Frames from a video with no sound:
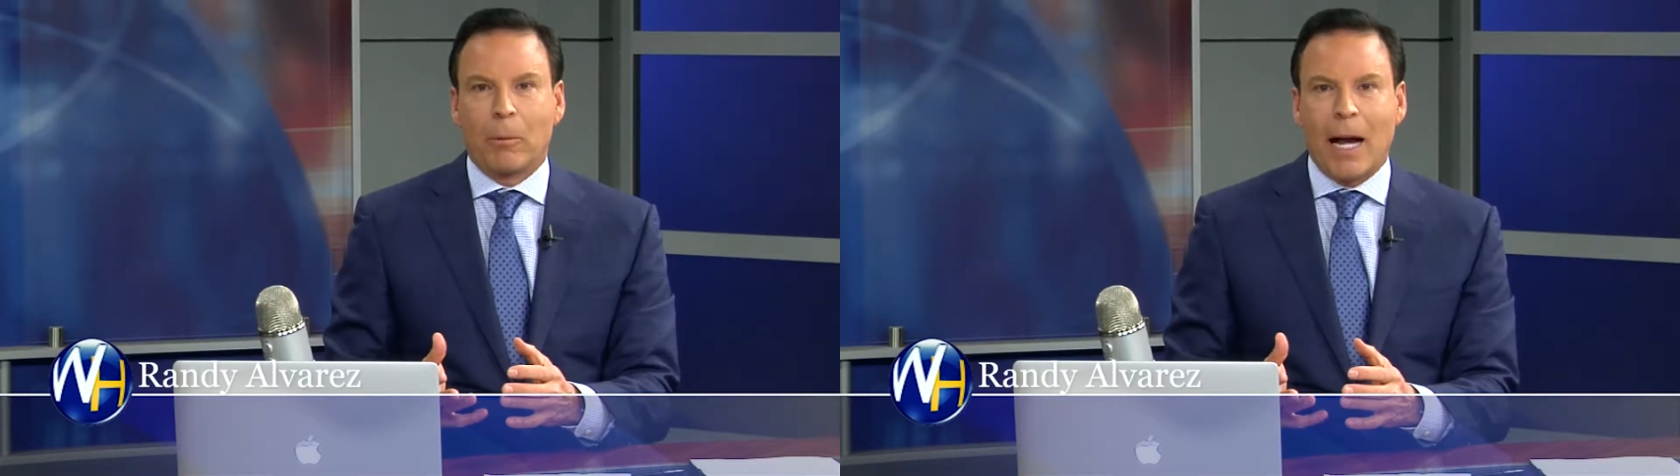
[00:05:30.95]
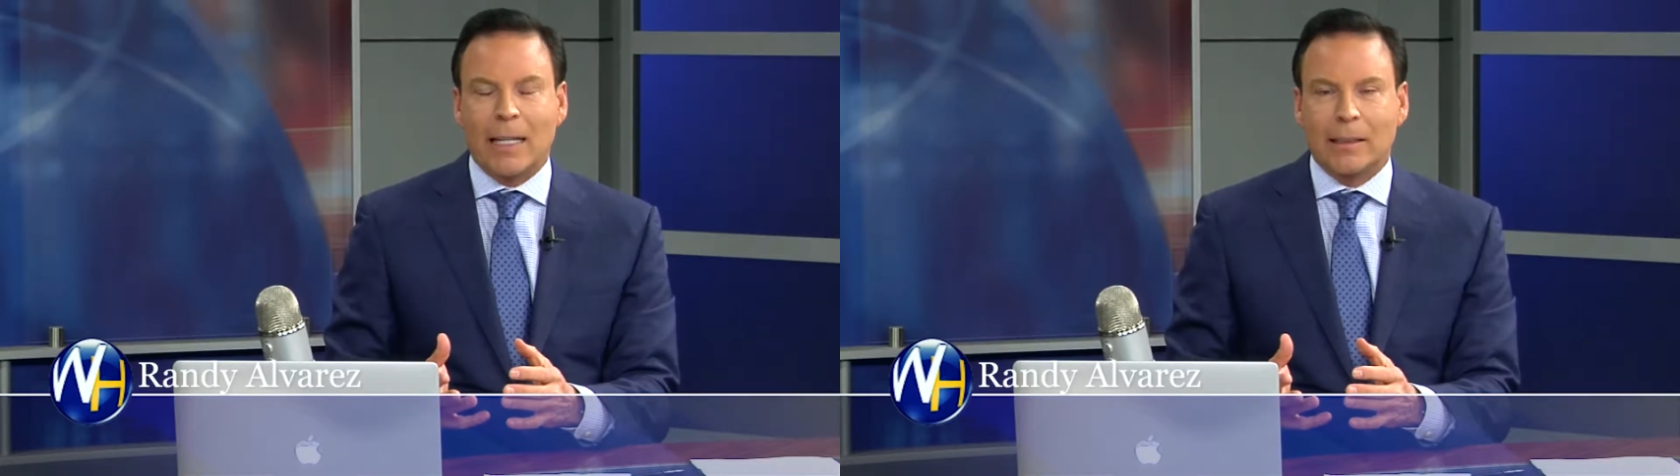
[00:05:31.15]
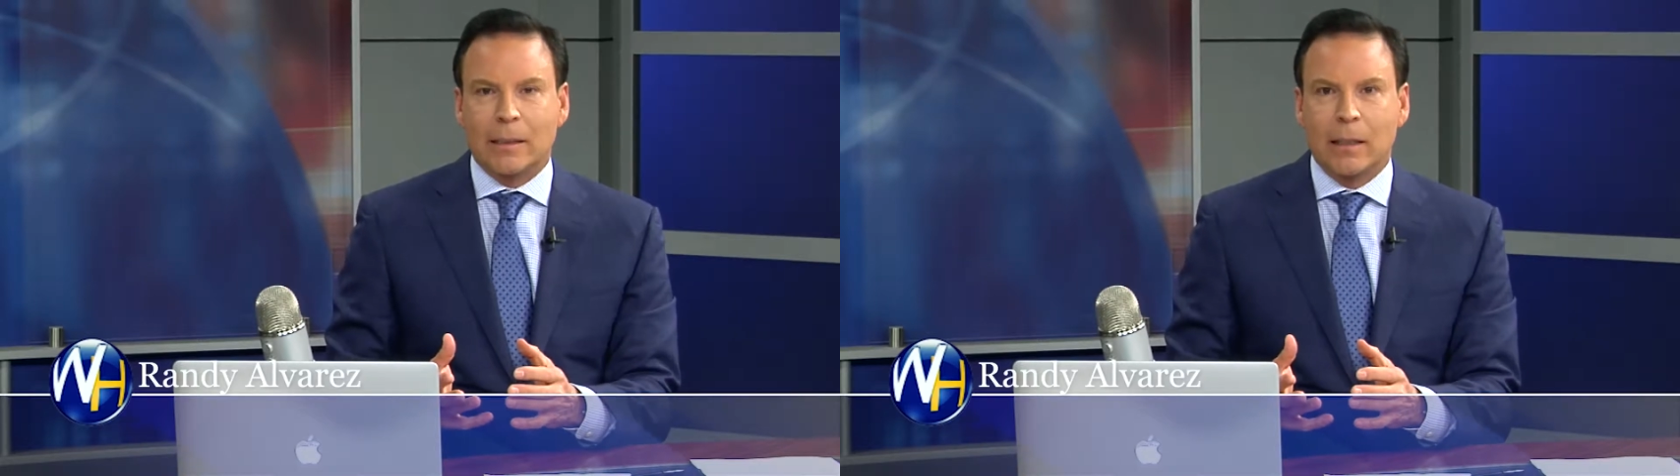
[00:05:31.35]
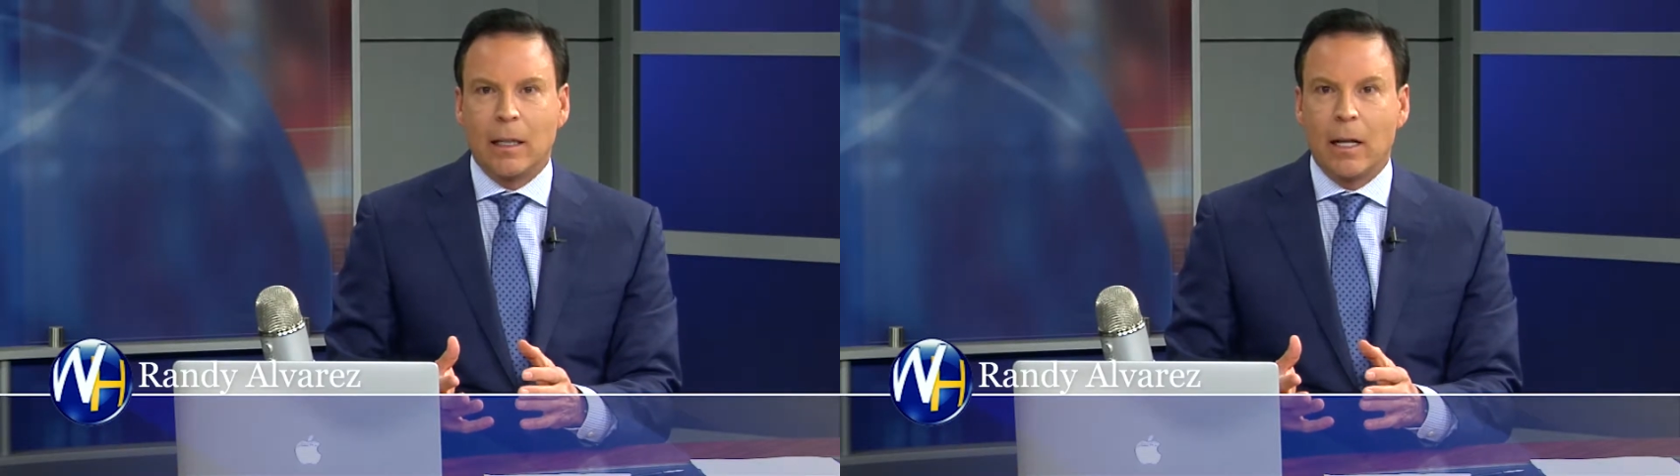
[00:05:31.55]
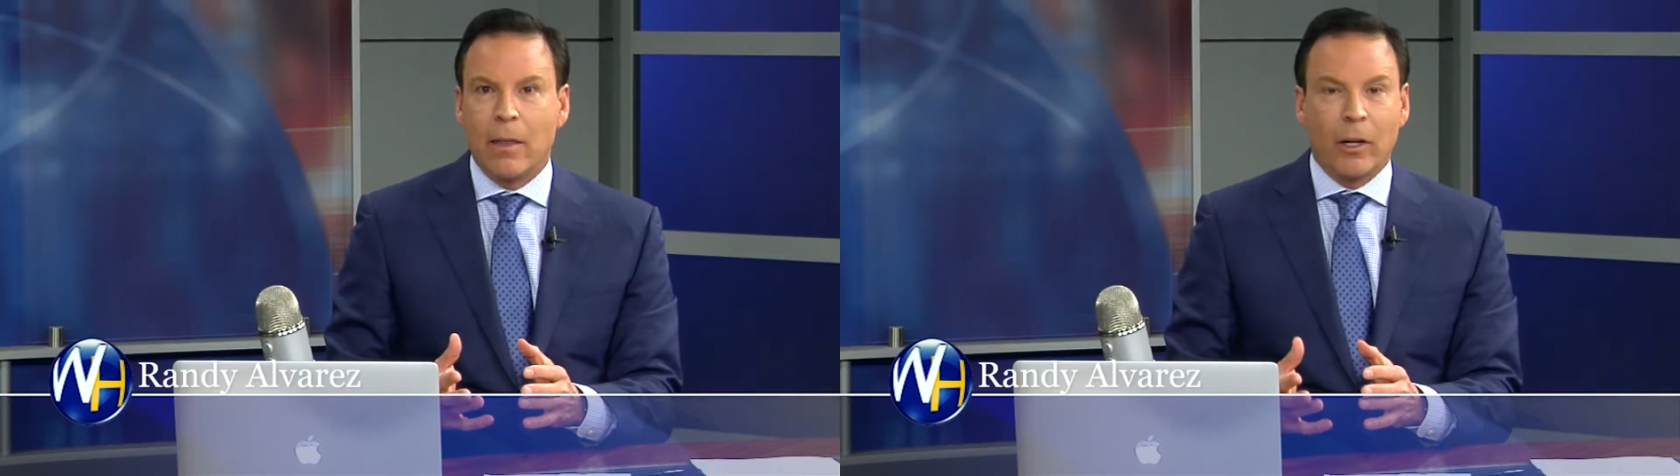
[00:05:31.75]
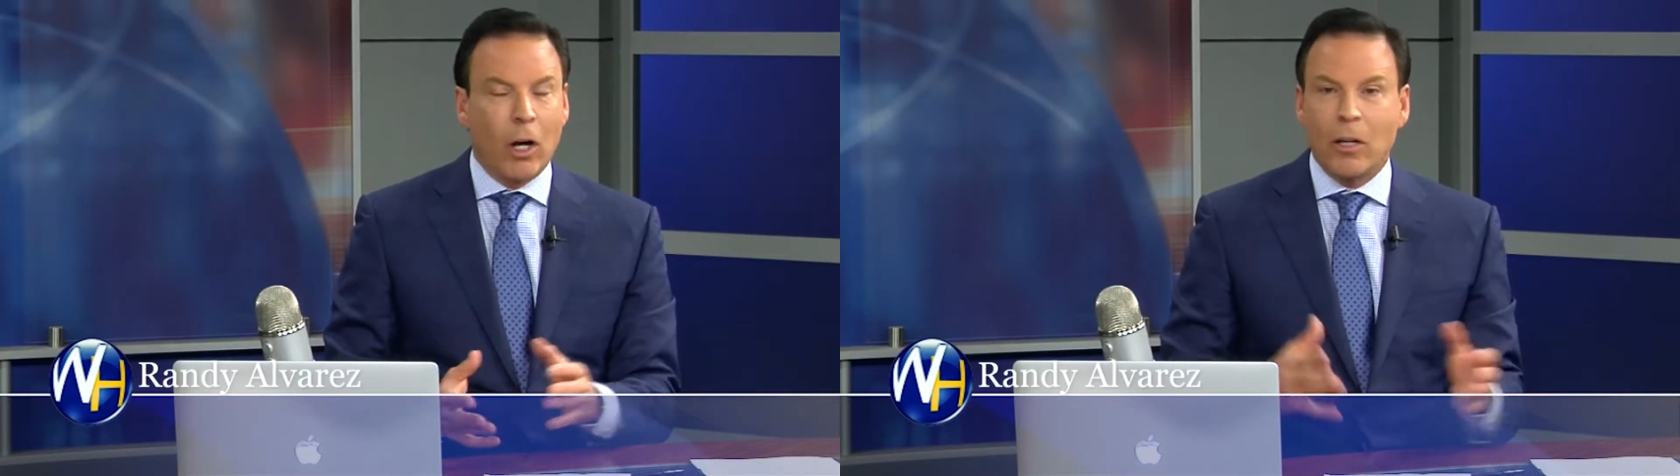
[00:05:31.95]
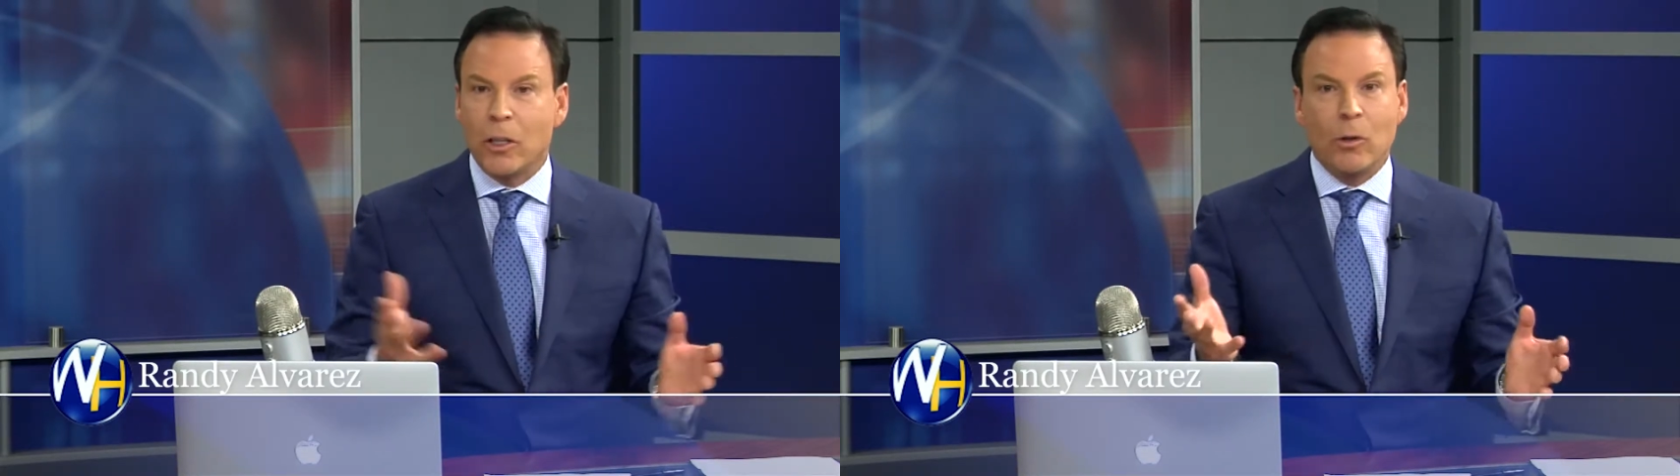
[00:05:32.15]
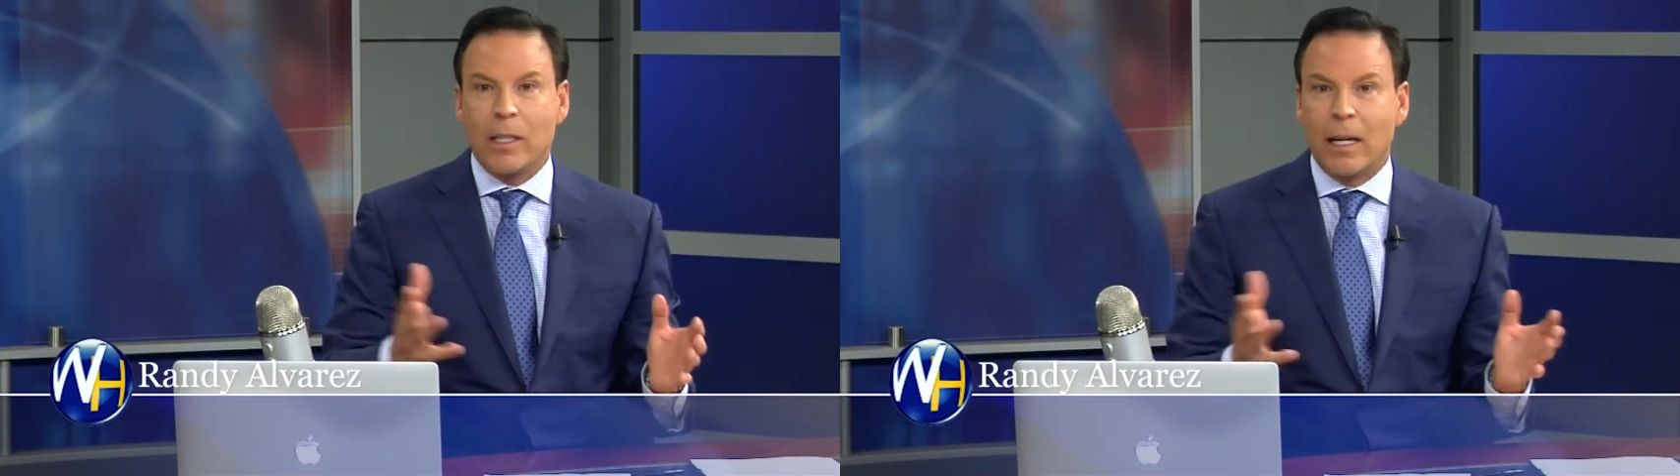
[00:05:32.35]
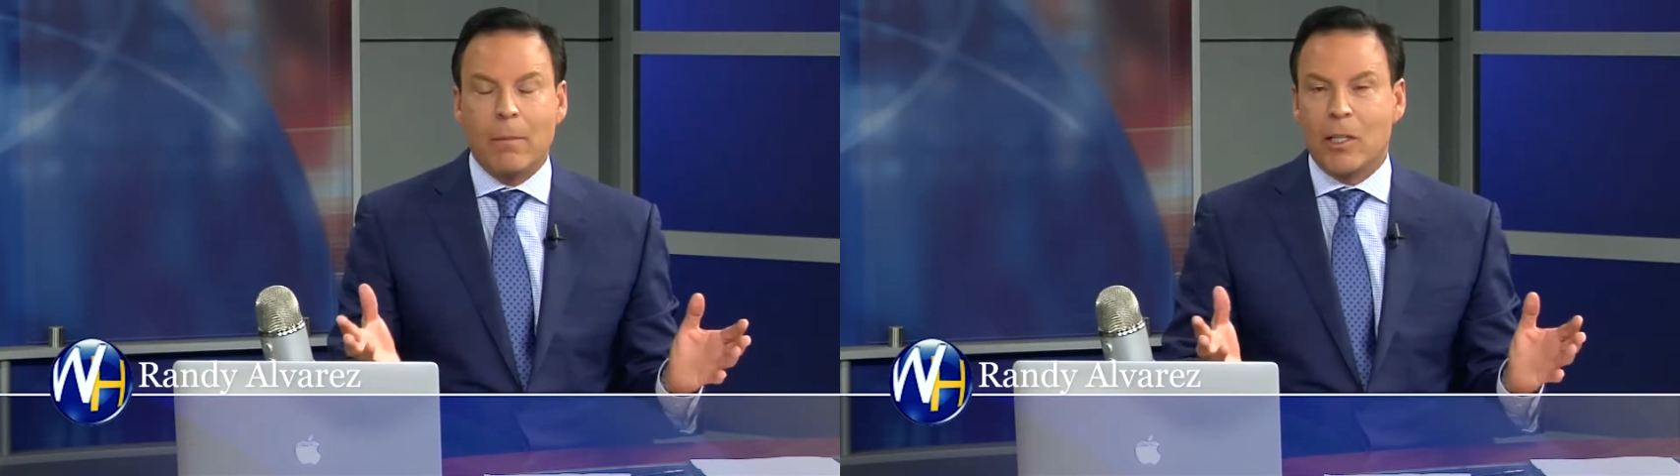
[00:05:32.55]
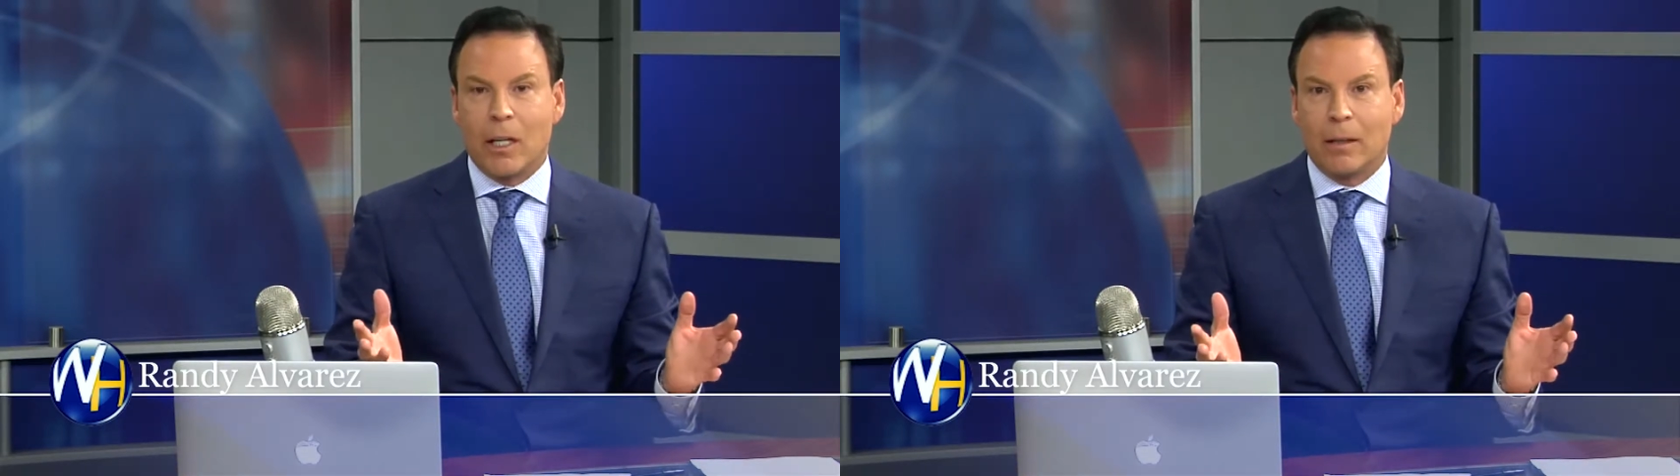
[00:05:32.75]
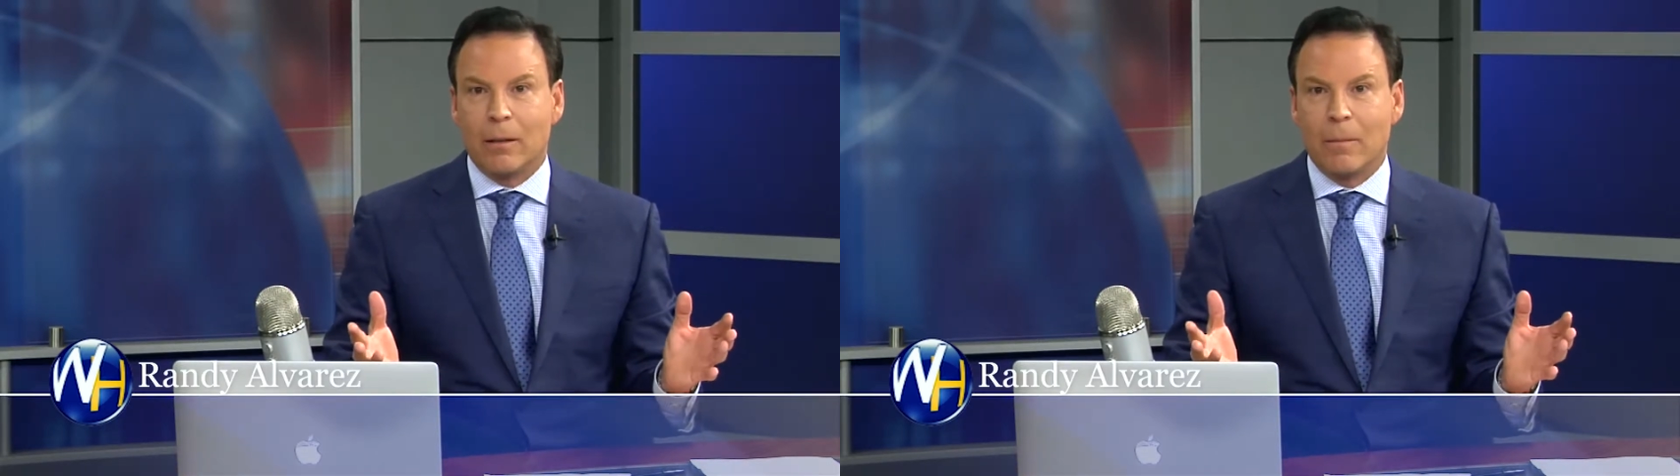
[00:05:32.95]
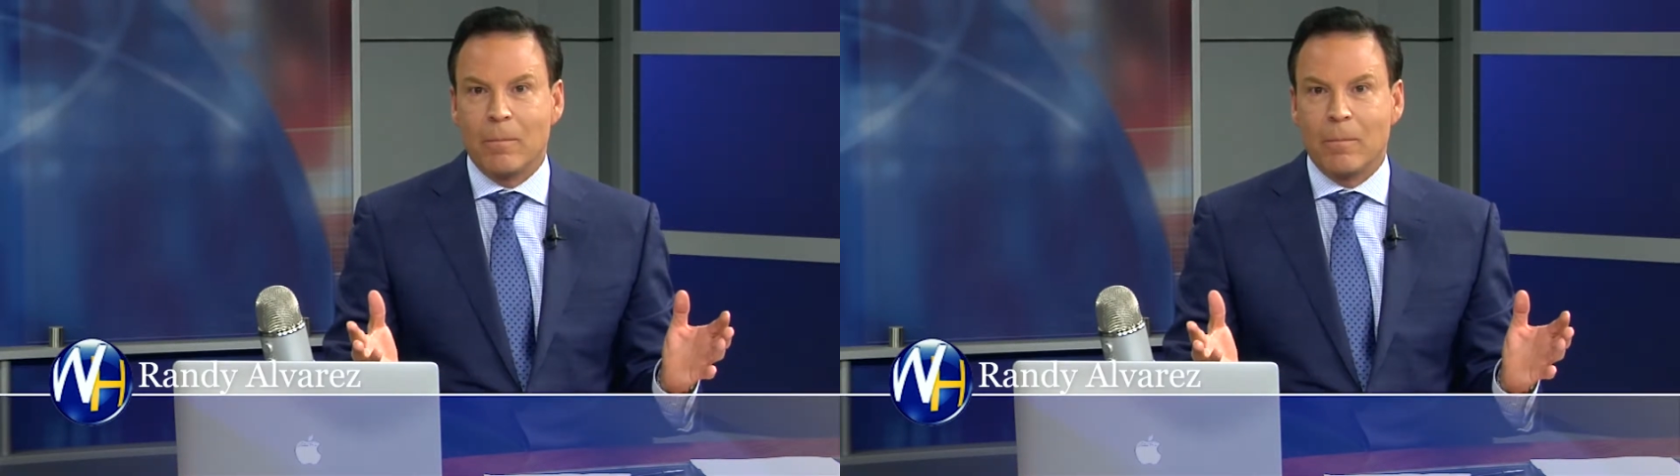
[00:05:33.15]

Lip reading: practices, they're all using imaging.